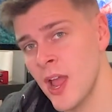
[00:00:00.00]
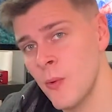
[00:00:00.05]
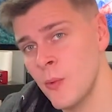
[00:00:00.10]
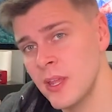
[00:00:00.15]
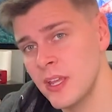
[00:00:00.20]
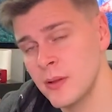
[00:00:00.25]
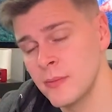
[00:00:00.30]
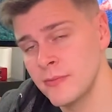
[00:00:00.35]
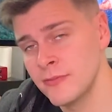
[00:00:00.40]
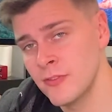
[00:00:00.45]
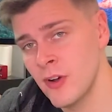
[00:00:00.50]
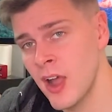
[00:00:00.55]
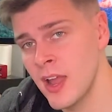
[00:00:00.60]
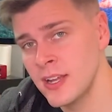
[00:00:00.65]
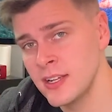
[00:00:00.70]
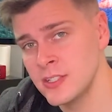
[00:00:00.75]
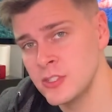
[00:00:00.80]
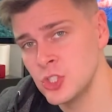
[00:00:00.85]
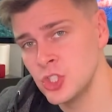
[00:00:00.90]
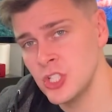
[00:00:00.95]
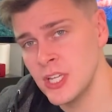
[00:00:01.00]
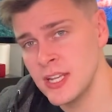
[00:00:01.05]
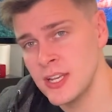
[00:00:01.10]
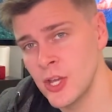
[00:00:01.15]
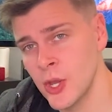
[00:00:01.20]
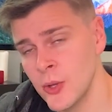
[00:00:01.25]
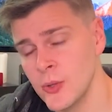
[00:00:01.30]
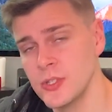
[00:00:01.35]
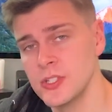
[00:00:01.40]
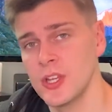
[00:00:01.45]
we can find a G
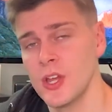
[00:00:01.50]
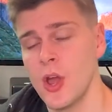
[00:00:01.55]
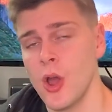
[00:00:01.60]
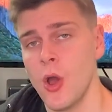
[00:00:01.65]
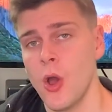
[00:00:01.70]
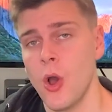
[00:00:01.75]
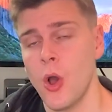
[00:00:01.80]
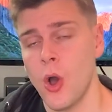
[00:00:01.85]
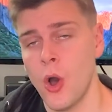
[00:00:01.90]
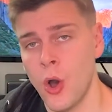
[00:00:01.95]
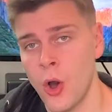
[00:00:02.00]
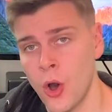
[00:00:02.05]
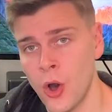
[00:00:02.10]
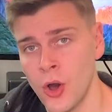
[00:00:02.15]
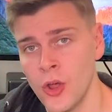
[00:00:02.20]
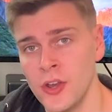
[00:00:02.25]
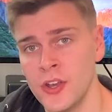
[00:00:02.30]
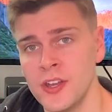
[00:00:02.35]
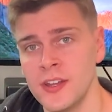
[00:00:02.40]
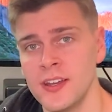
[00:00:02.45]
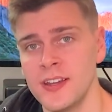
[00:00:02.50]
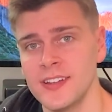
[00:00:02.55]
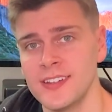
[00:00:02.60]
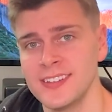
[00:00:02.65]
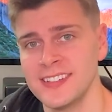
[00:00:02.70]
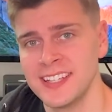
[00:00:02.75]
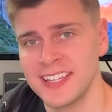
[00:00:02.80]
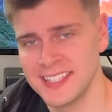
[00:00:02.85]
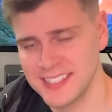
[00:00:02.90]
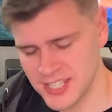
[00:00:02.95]
note on
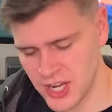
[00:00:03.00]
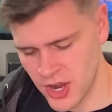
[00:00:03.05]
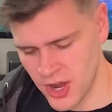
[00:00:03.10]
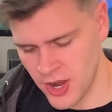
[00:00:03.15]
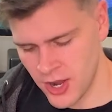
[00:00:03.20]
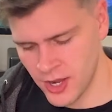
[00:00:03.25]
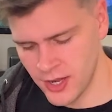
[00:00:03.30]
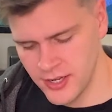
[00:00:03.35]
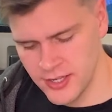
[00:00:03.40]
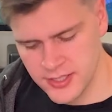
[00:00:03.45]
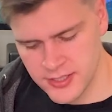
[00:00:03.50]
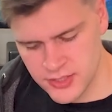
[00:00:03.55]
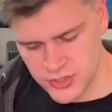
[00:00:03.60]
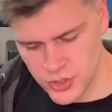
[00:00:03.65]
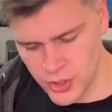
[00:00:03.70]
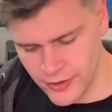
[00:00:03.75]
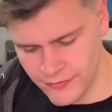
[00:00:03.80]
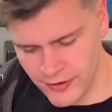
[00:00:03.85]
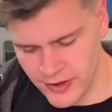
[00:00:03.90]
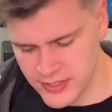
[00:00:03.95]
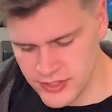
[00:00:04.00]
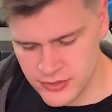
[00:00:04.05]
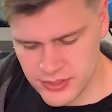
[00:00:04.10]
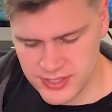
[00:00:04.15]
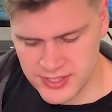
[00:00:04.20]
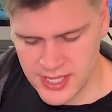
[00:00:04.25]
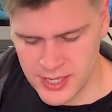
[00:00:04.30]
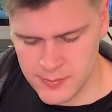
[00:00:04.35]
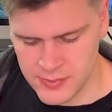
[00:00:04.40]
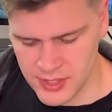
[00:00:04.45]
the guitar. So if I do the
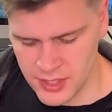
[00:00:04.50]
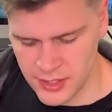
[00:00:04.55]
same thing,